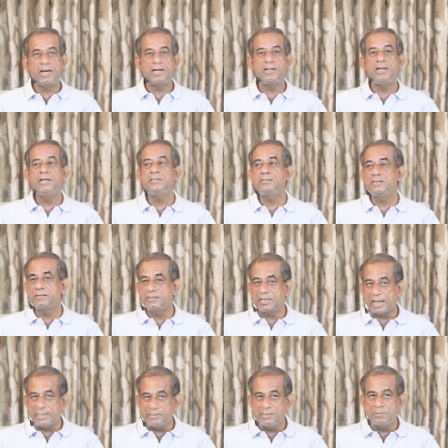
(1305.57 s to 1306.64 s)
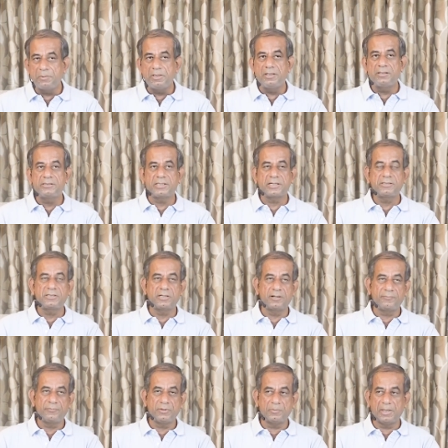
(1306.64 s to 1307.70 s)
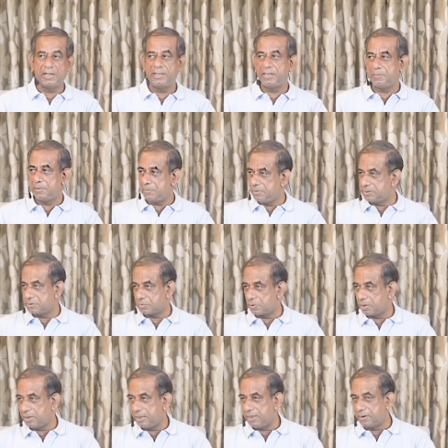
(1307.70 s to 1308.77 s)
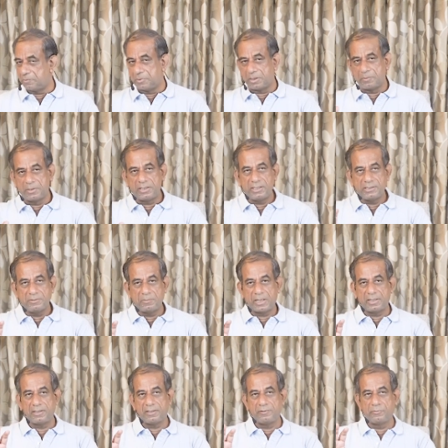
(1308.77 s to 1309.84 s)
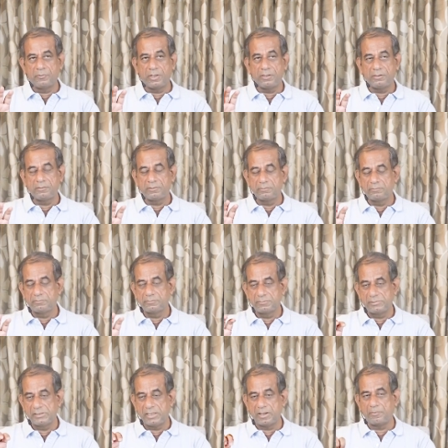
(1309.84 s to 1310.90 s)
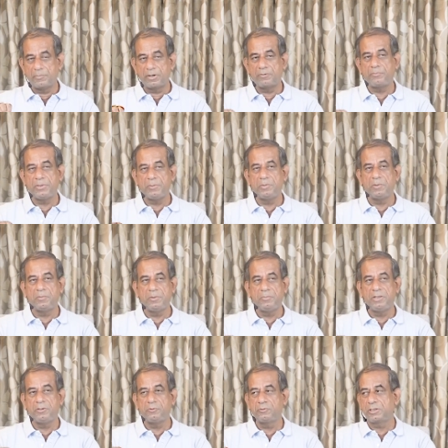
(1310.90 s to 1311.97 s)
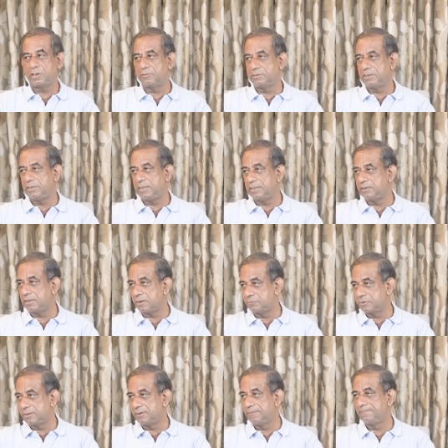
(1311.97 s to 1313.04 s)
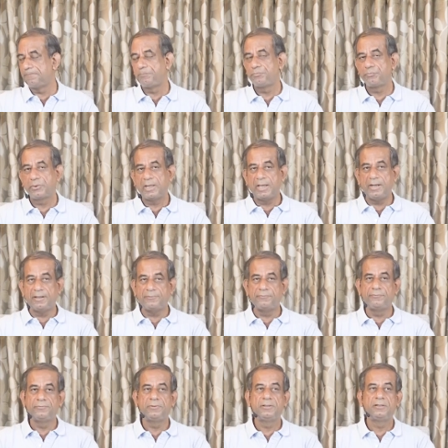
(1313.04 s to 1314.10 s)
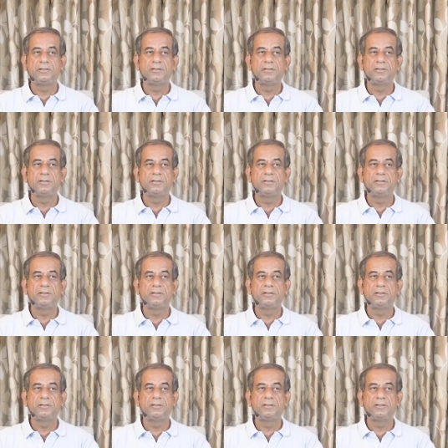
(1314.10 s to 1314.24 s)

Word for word: at least a sizable section of humanity, maybe small in number, but doesn't matter. One number of people, maybe 2,000, 10,000, enough,